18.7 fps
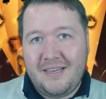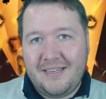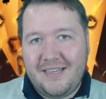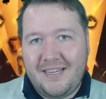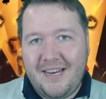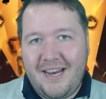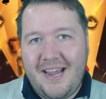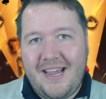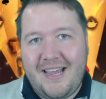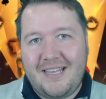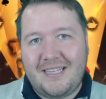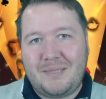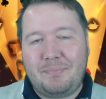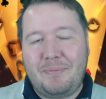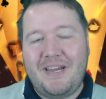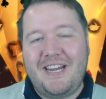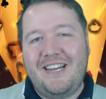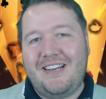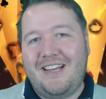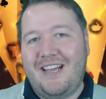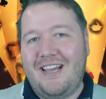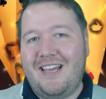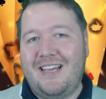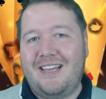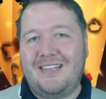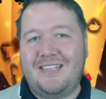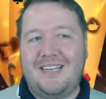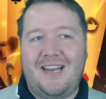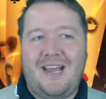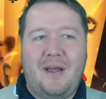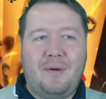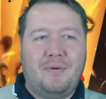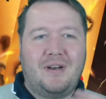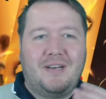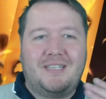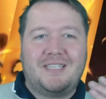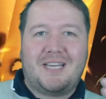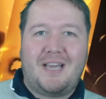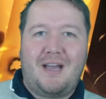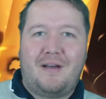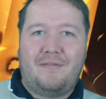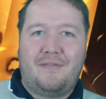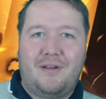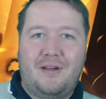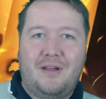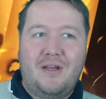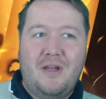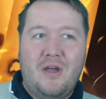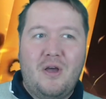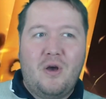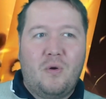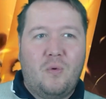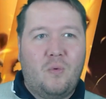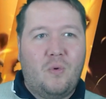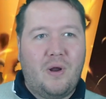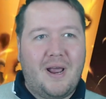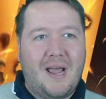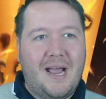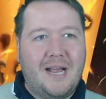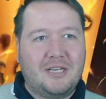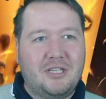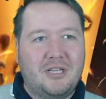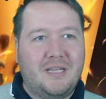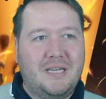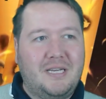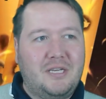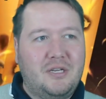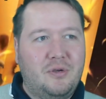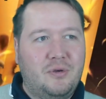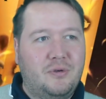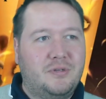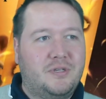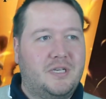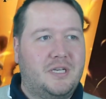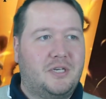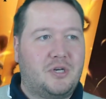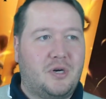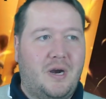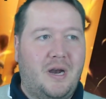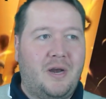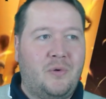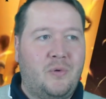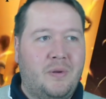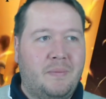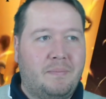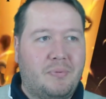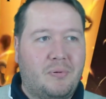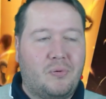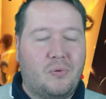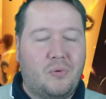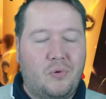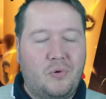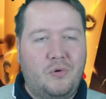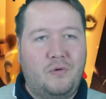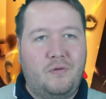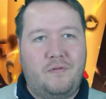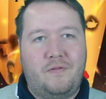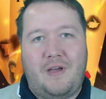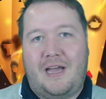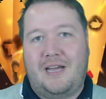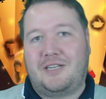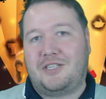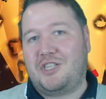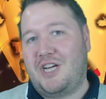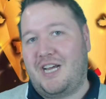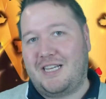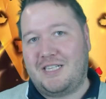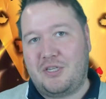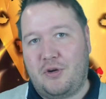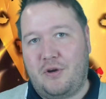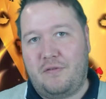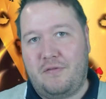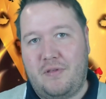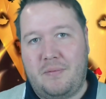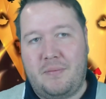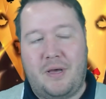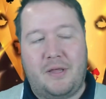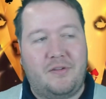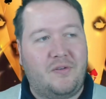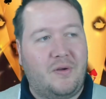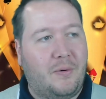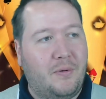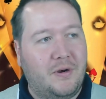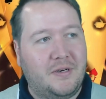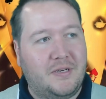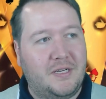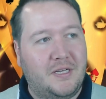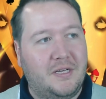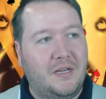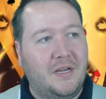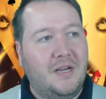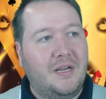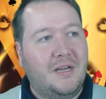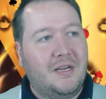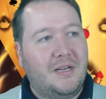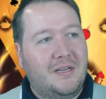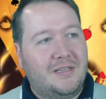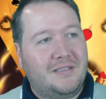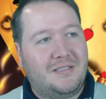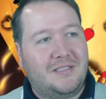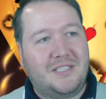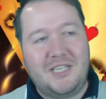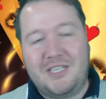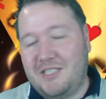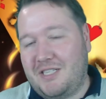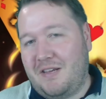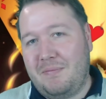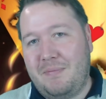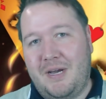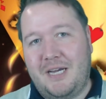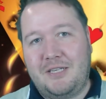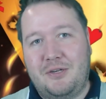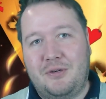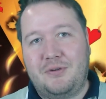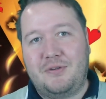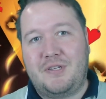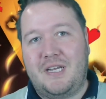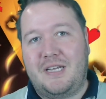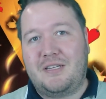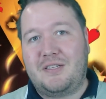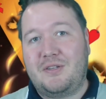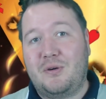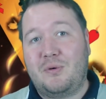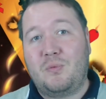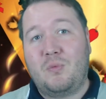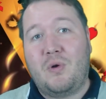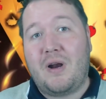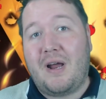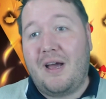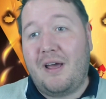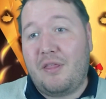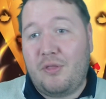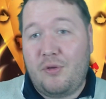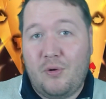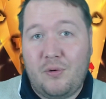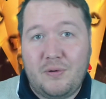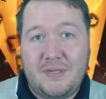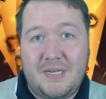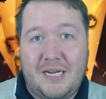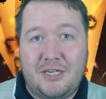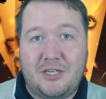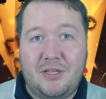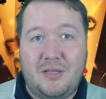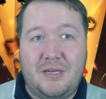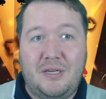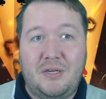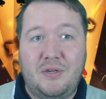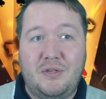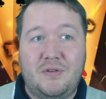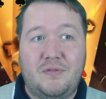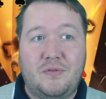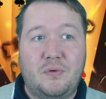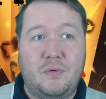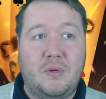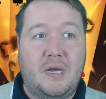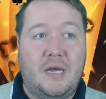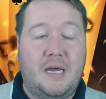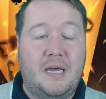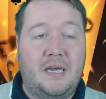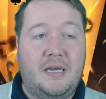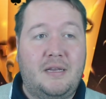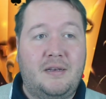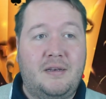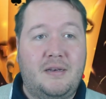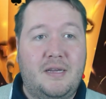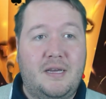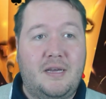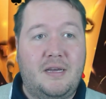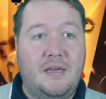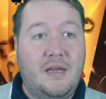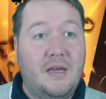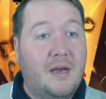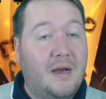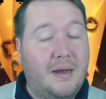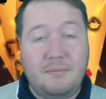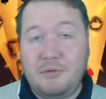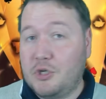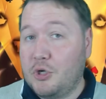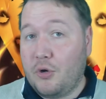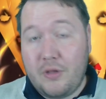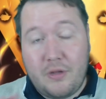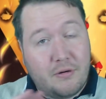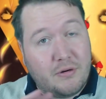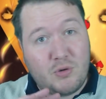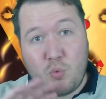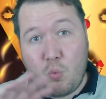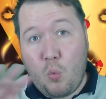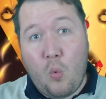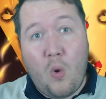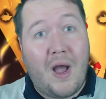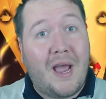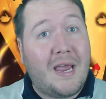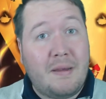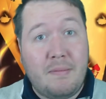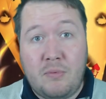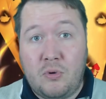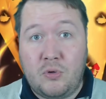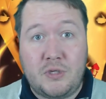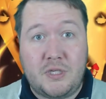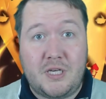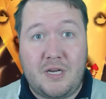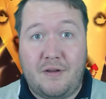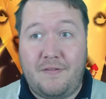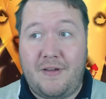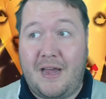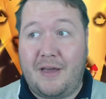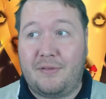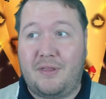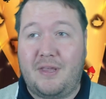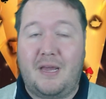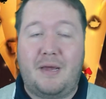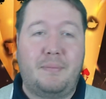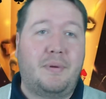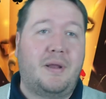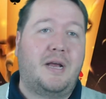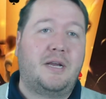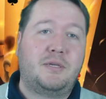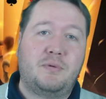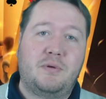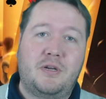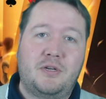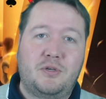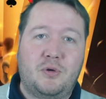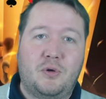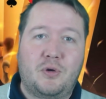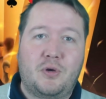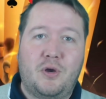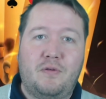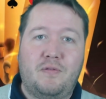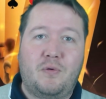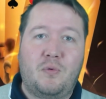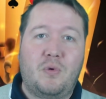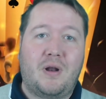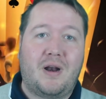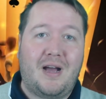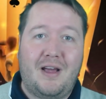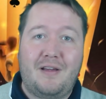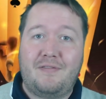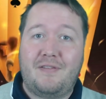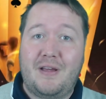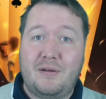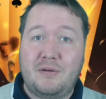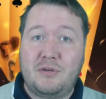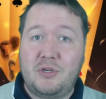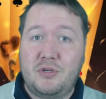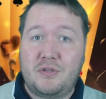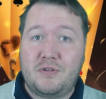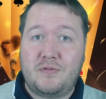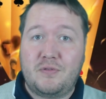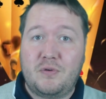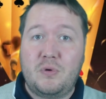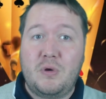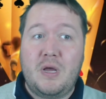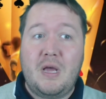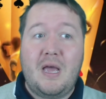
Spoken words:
G'day, it's Pete, and today I wanted to cover what I actually used to try to improve at chess over the month. So I wanted to just give my 2 cents on what I thought was actually useful. And I'm sure there is way more stuff out there, but I just want to talk over what I found useful,